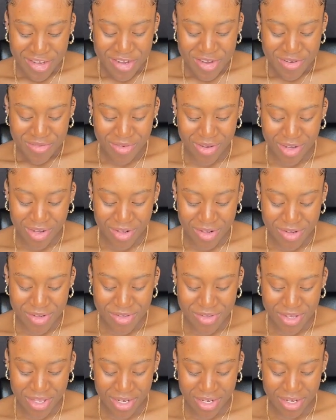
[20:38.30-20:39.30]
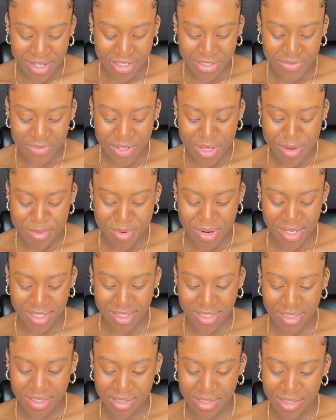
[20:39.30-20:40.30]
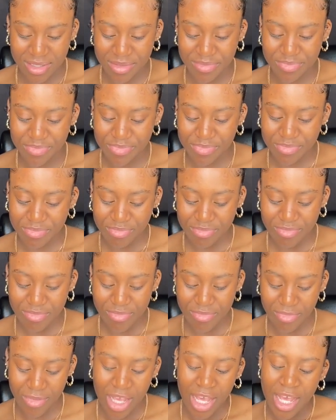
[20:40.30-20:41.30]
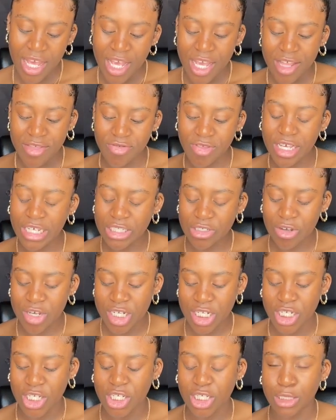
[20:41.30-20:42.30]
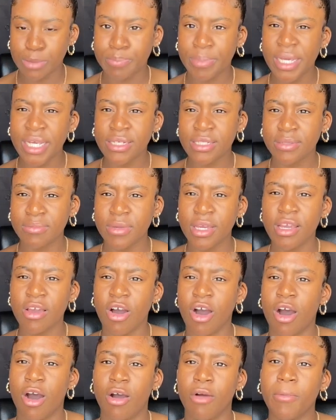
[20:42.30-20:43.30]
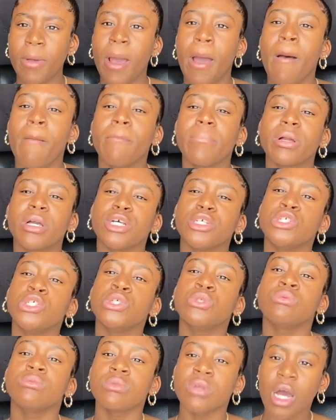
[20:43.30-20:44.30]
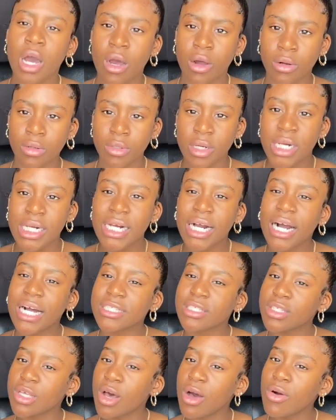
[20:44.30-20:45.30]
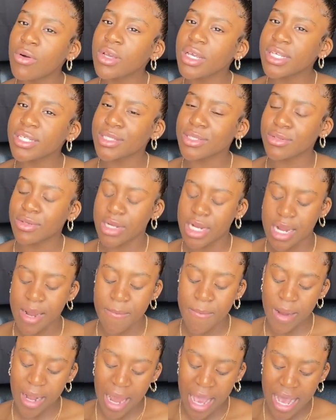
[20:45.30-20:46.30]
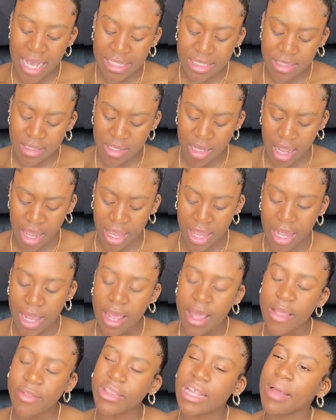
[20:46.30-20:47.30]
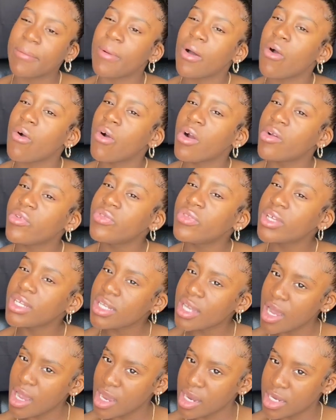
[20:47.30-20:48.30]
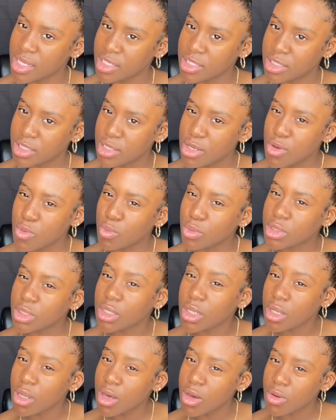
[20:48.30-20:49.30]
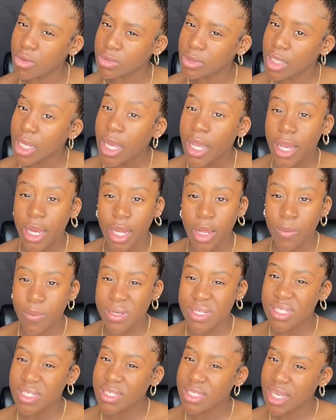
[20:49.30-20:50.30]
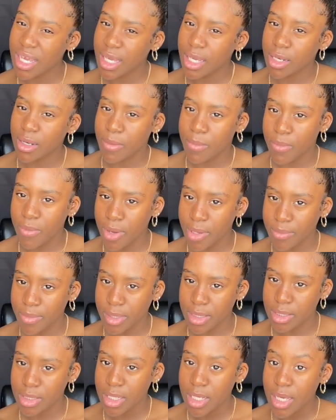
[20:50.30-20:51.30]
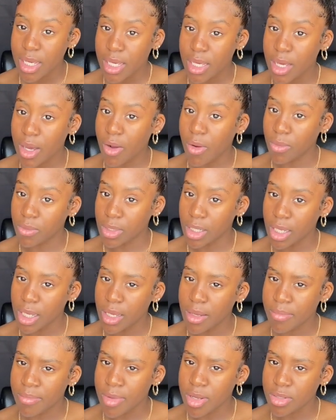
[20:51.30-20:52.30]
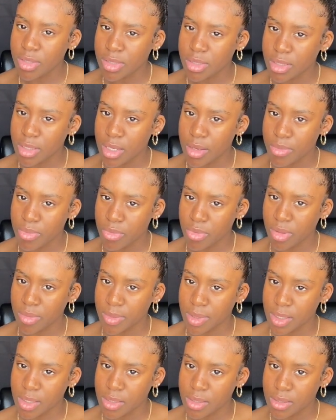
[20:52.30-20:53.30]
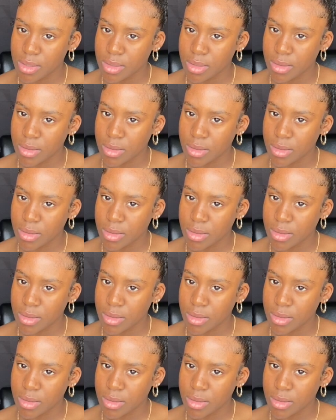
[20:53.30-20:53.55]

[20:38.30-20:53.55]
What color are you getting next for your braces? This question just pissed me off because you know I told Instagram last night that my orthodontist was closed and he wasn't taking appointments, only emergency appointments.